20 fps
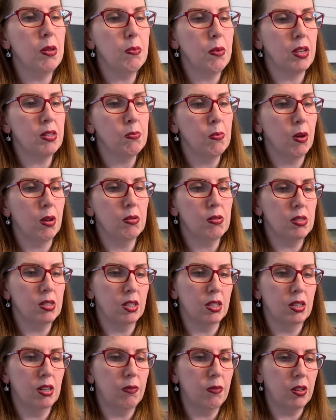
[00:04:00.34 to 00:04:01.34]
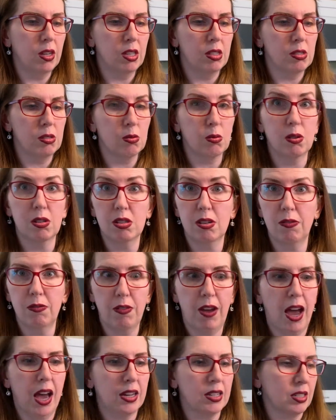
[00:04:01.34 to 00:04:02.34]
my most significant source of
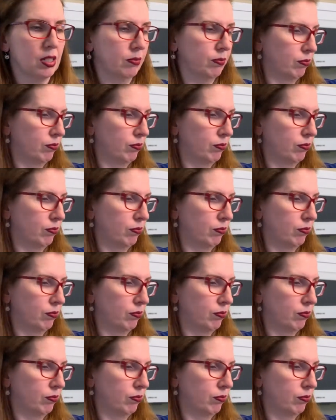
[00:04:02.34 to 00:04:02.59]
fat.